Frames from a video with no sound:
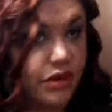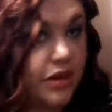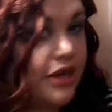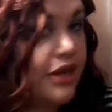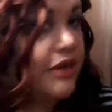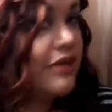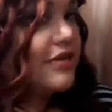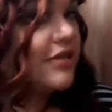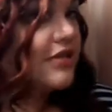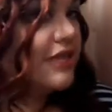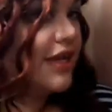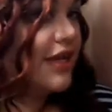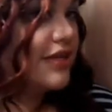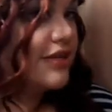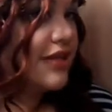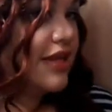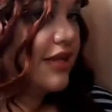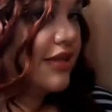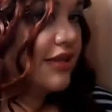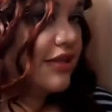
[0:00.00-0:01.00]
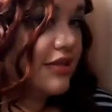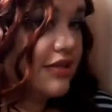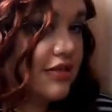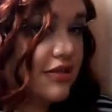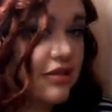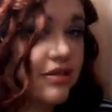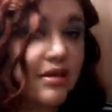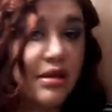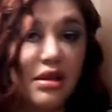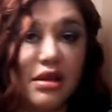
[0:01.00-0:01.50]
Your hair stays like
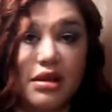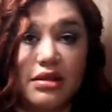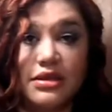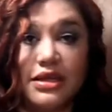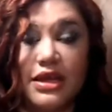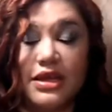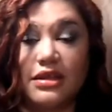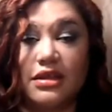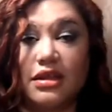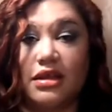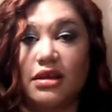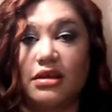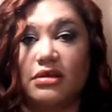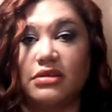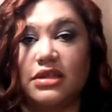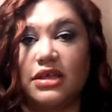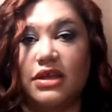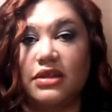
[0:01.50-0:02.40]
this all day long.